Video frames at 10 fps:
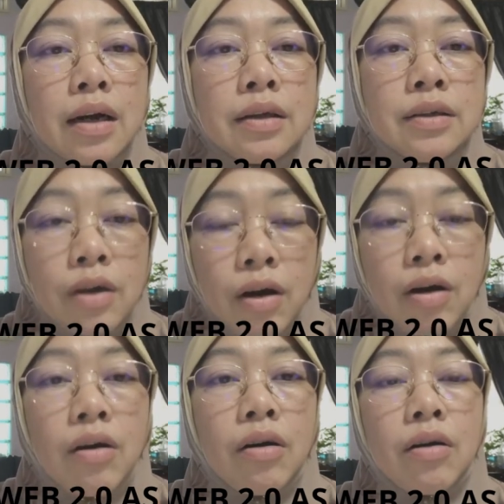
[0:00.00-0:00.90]

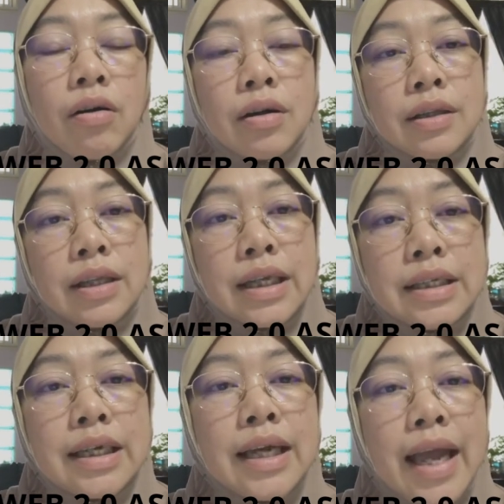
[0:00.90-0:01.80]
your
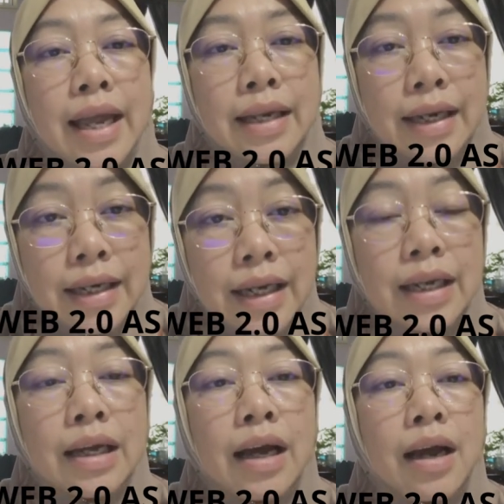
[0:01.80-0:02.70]
teaching and learning
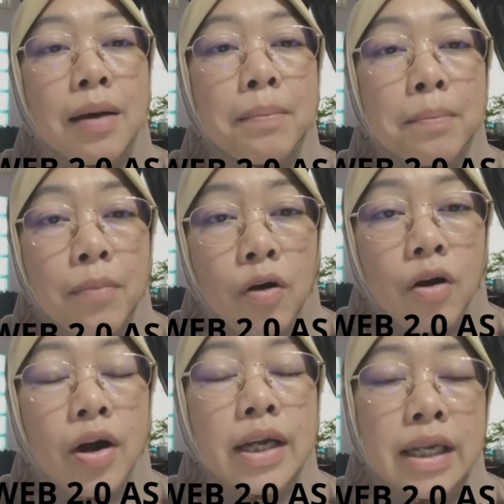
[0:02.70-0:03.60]

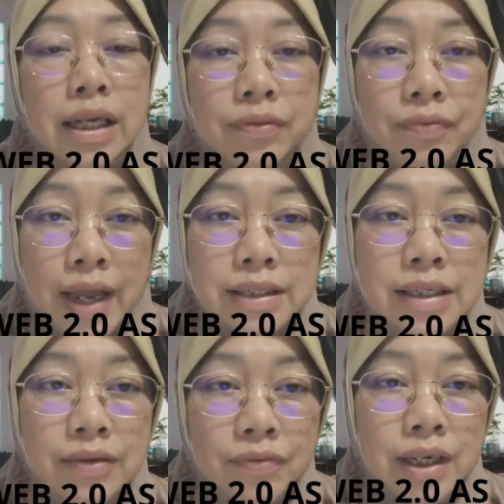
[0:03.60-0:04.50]
more
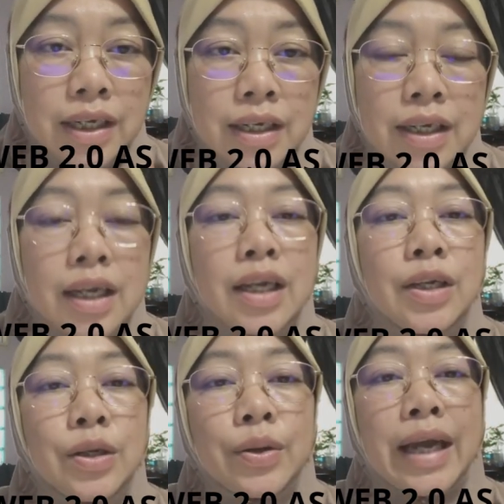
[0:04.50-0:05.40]
effectively.
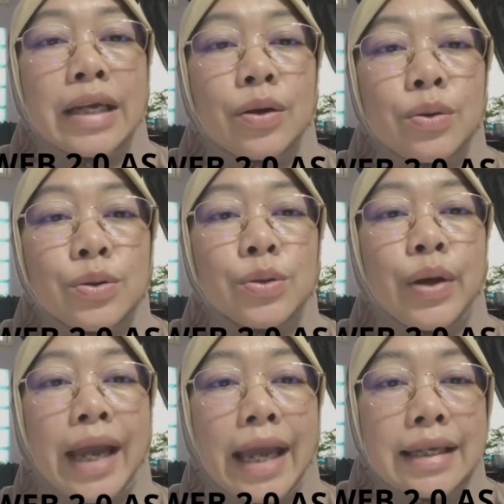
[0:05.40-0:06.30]
You can also
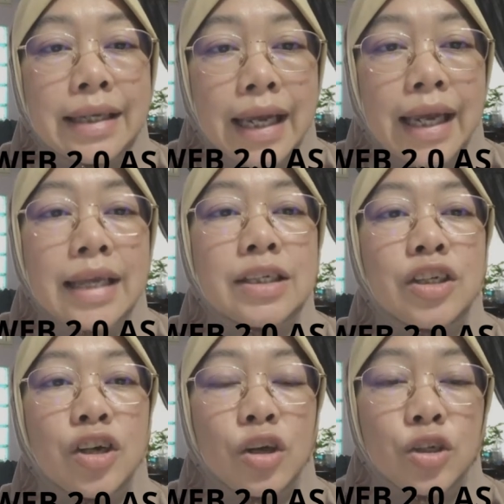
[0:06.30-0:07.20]

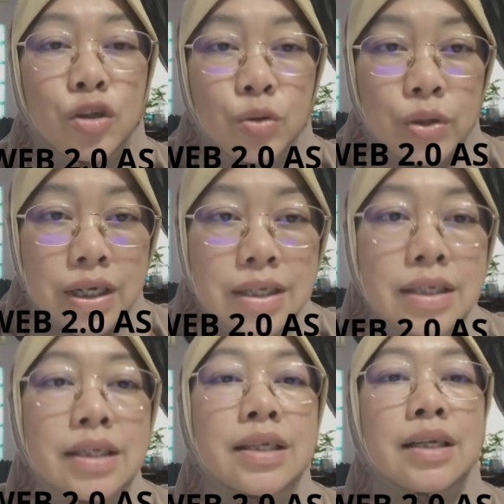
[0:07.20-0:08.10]
engage your
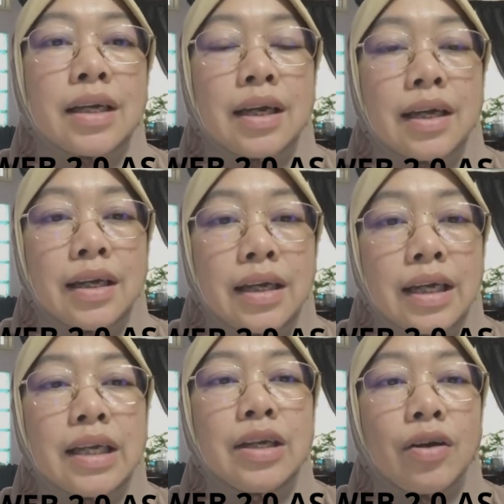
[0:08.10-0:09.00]
students
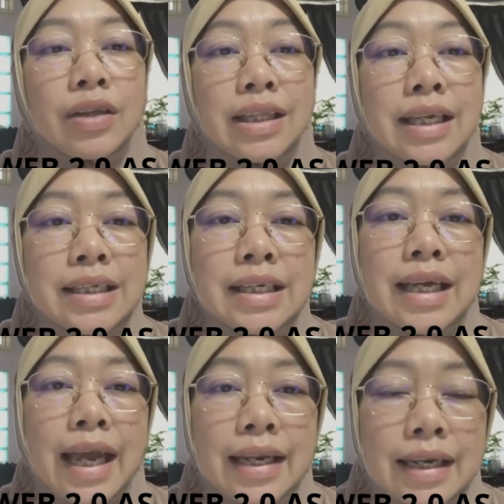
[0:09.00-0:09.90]
in your teaching
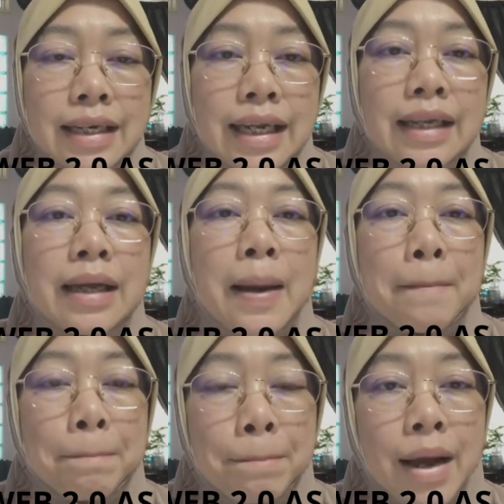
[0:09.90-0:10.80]
and learning
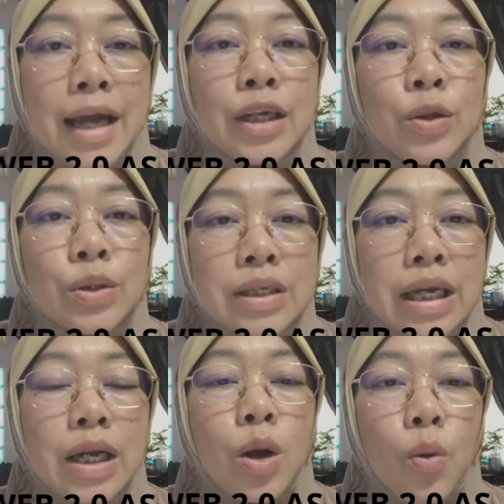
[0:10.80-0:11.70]
by
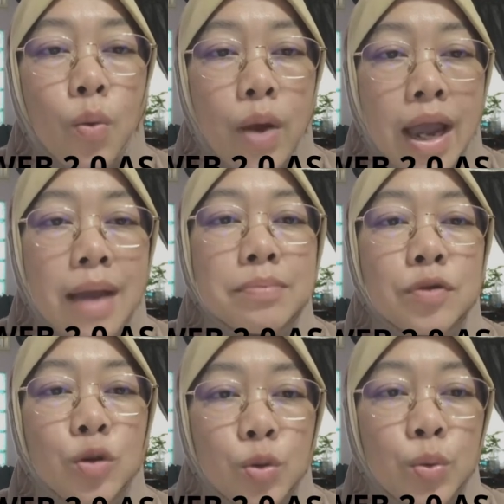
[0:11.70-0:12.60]
using Web
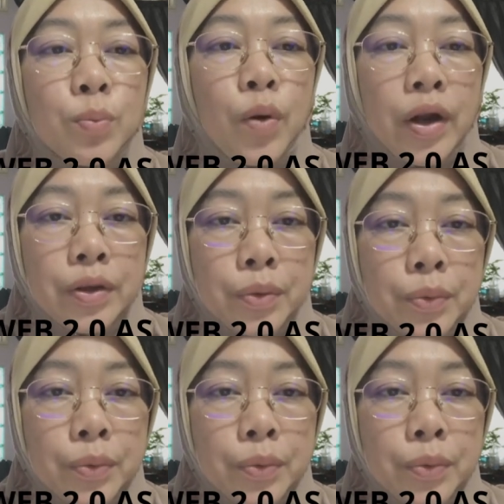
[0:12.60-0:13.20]
2.0.